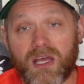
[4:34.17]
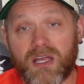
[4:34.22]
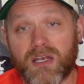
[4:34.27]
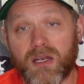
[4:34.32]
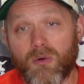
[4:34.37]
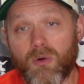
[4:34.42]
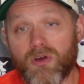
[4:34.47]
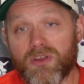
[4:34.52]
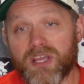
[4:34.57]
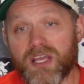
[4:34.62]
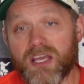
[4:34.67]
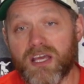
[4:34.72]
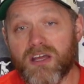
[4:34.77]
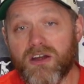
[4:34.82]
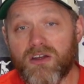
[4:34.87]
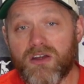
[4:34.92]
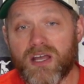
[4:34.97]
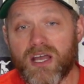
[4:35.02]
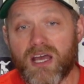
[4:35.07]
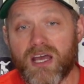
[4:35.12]
Now, while the
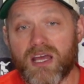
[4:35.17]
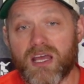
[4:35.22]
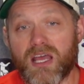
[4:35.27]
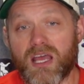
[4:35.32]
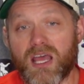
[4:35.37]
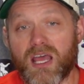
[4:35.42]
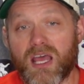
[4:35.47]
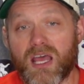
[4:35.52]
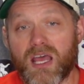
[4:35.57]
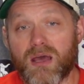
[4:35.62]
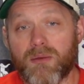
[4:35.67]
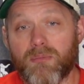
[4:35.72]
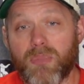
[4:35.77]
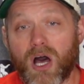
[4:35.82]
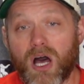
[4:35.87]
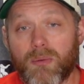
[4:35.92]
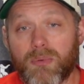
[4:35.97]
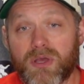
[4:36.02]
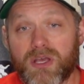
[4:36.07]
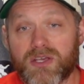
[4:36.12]
internet and
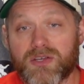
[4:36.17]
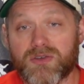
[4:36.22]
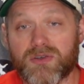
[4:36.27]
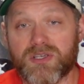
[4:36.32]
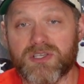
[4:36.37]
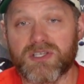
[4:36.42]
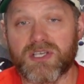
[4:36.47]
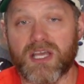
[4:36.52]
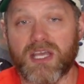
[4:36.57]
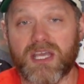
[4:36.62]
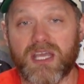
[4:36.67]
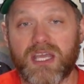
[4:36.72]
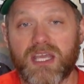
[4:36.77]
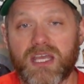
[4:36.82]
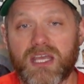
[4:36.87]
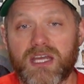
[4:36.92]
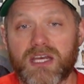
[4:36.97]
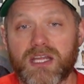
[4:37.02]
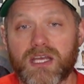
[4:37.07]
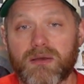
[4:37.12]
pop history say
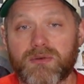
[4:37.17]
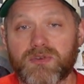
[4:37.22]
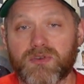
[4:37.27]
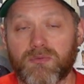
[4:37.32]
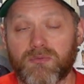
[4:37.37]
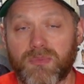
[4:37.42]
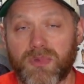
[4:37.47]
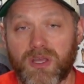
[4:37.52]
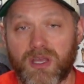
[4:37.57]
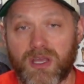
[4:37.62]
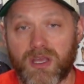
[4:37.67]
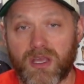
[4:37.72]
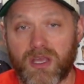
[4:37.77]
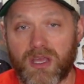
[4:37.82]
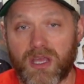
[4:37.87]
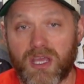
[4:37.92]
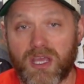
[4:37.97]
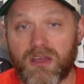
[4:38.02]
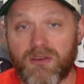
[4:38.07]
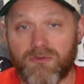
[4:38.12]
EN comes from
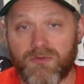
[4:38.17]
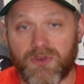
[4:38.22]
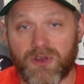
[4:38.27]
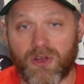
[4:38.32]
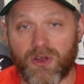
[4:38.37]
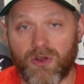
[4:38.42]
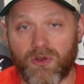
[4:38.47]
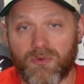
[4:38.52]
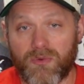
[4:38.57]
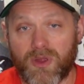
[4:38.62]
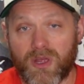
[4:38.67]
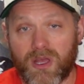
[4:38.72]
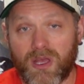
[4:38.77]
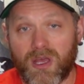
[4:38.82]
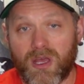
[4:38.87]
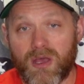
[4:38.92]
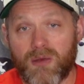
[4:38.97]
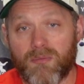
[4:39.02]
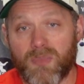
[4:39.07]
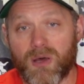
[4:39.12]
Enfield,
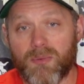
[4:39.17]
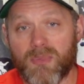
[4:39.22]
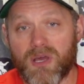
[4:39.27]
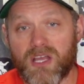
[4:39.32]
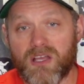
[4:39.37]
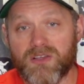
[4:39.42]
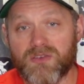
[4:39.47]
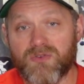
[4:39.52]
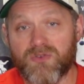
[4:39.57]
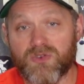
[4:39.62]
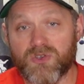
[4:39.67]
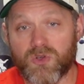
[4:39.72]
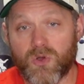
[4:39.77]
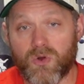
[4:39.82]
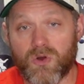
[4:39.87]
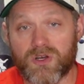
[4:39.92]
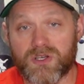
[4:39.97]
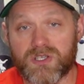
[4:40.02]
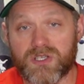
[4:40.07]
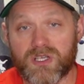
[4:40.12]
my main
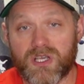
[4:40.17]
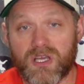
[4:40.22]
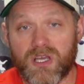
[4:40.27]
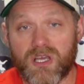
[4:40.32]
source,